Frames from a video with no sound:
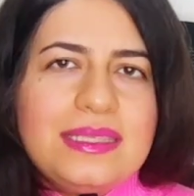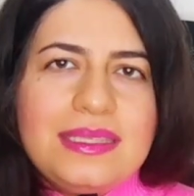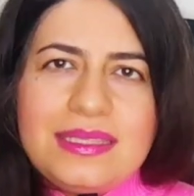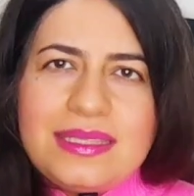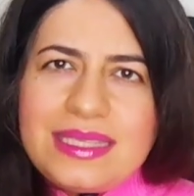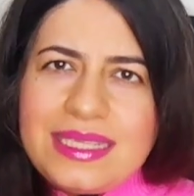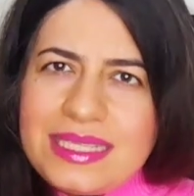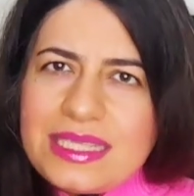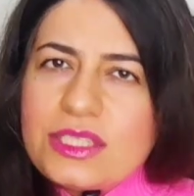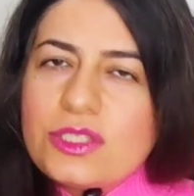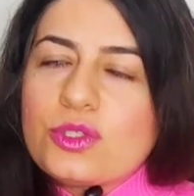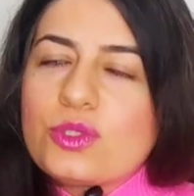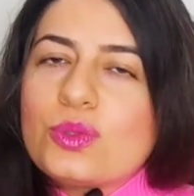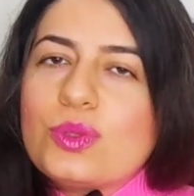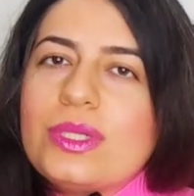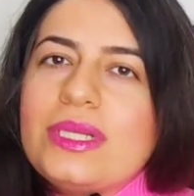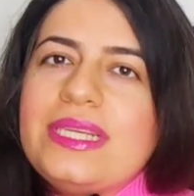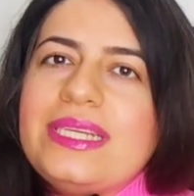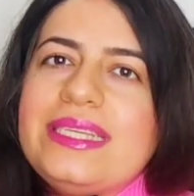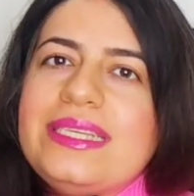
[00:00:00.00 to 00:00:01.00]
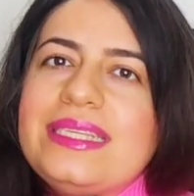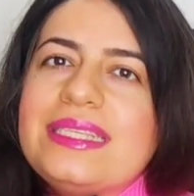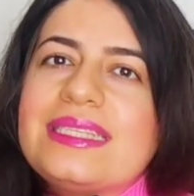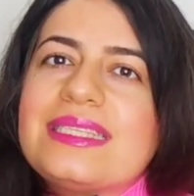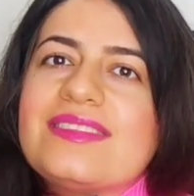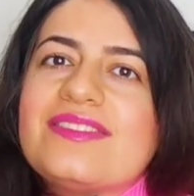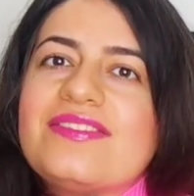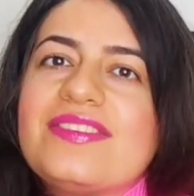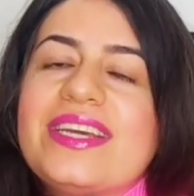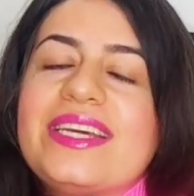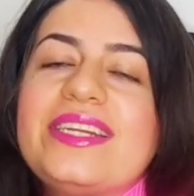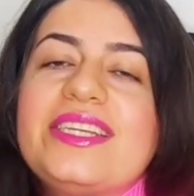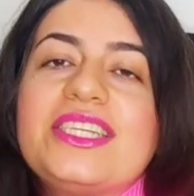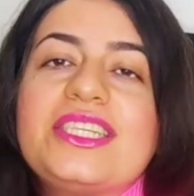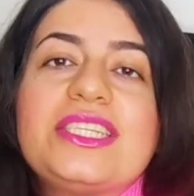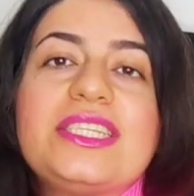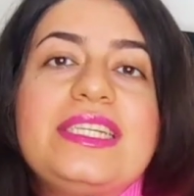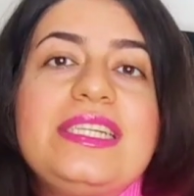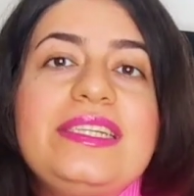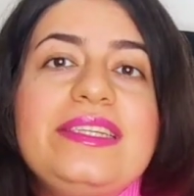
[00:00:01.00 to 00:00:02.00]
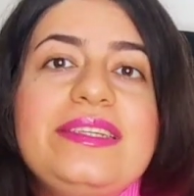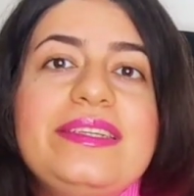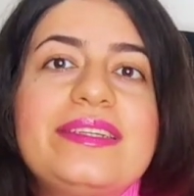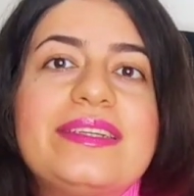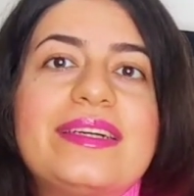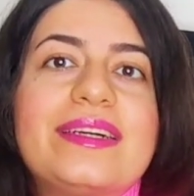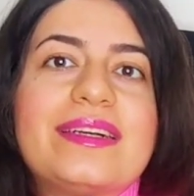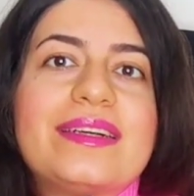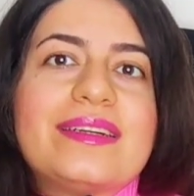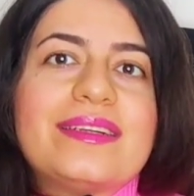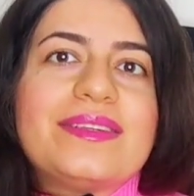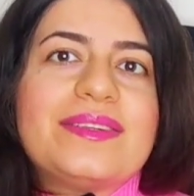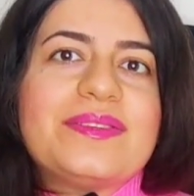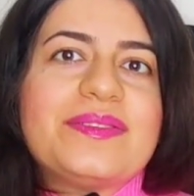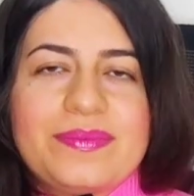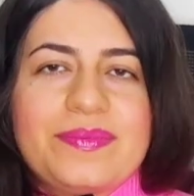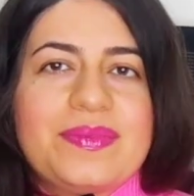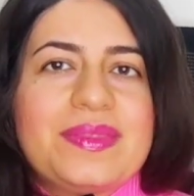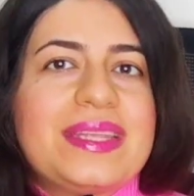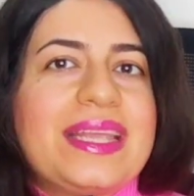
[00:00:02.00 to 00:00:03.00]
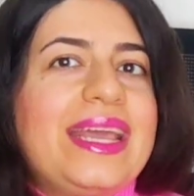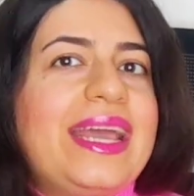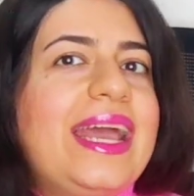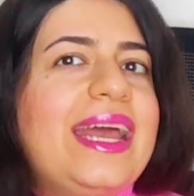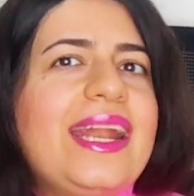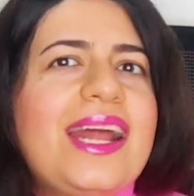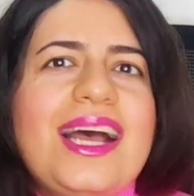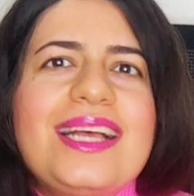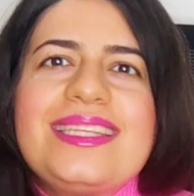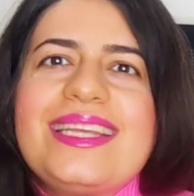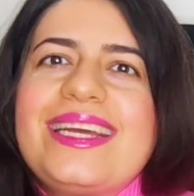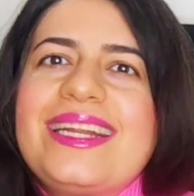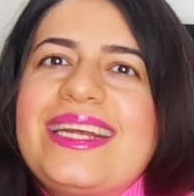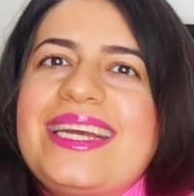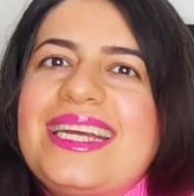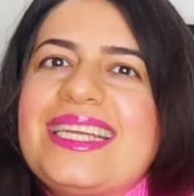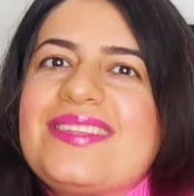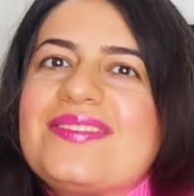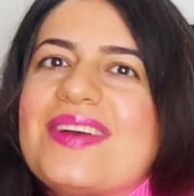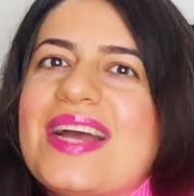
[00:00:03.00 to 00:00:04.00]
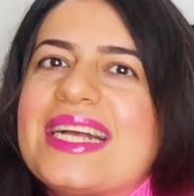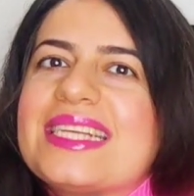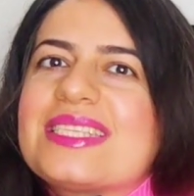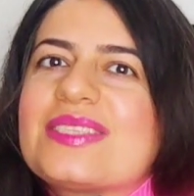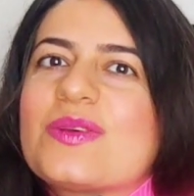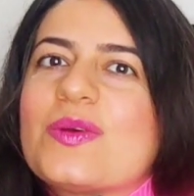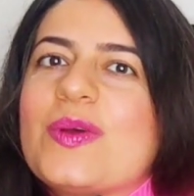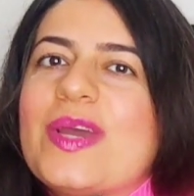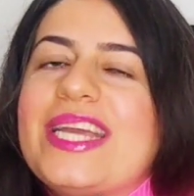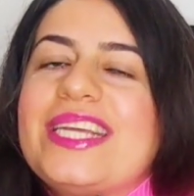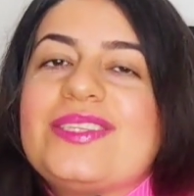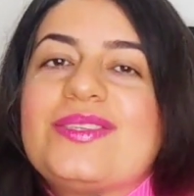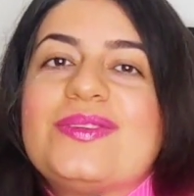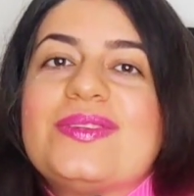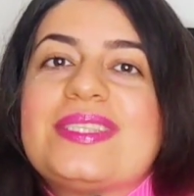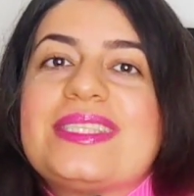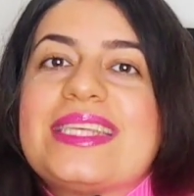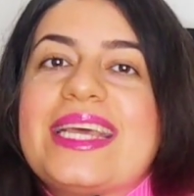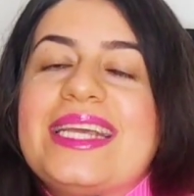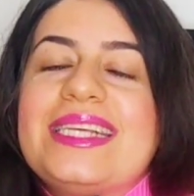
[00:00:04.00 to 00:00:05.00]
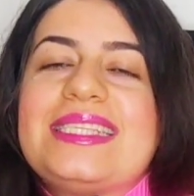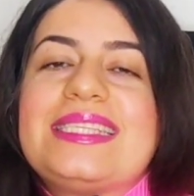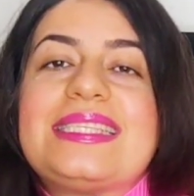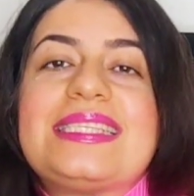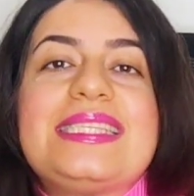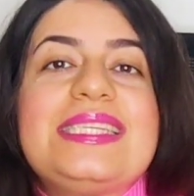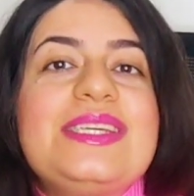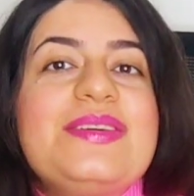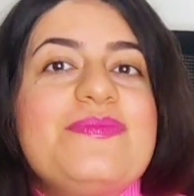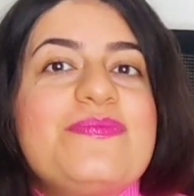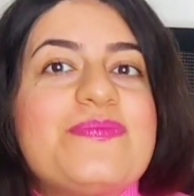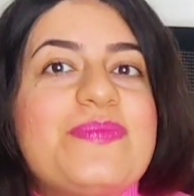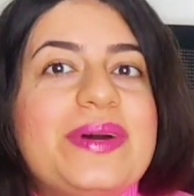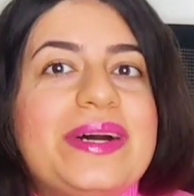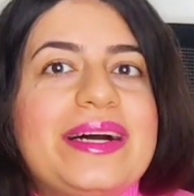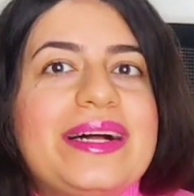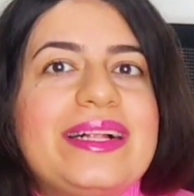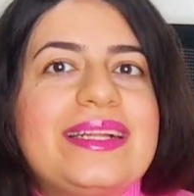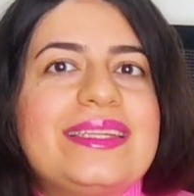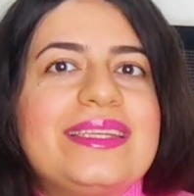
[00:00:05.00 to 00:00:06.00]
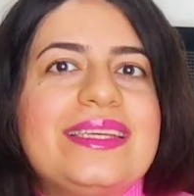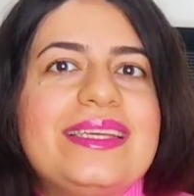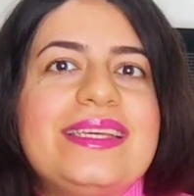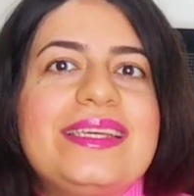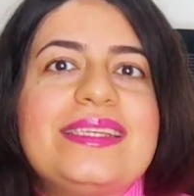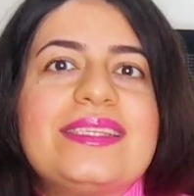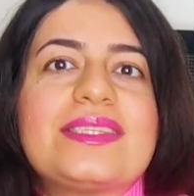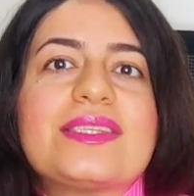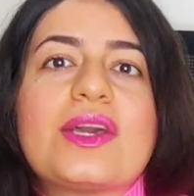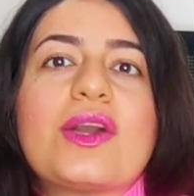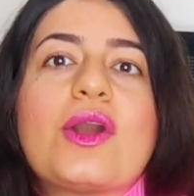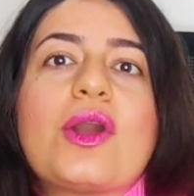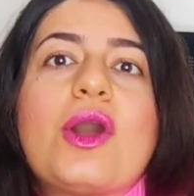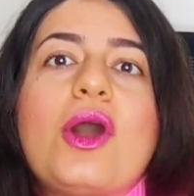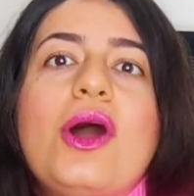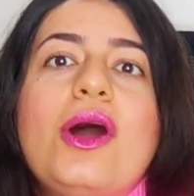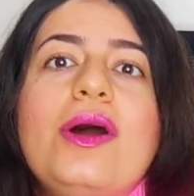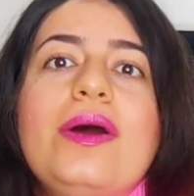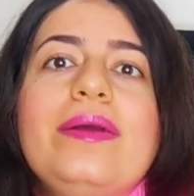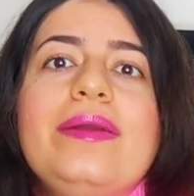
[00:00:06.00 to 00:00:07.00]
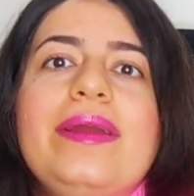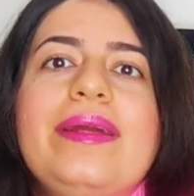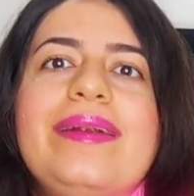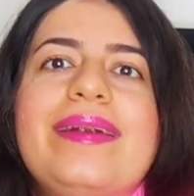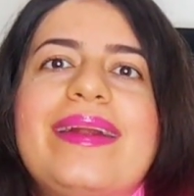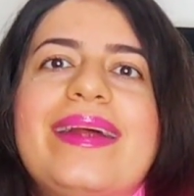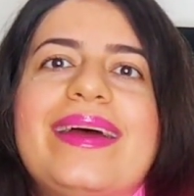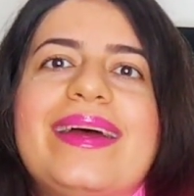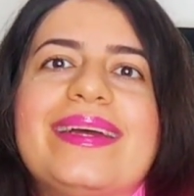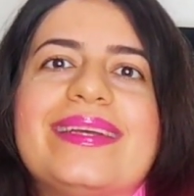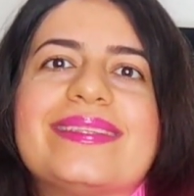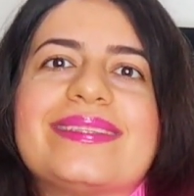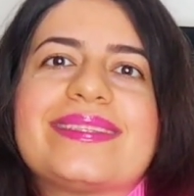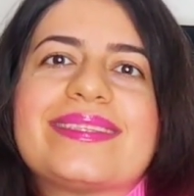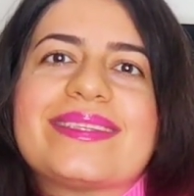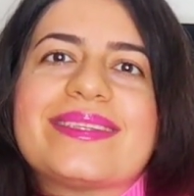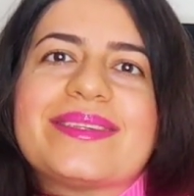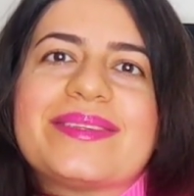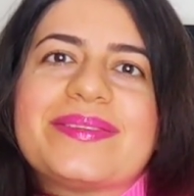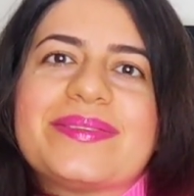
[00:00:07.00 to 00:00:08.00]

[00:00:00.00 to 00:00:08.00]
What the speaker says: This rule is very clear. Another advanced way to say simple is coherent.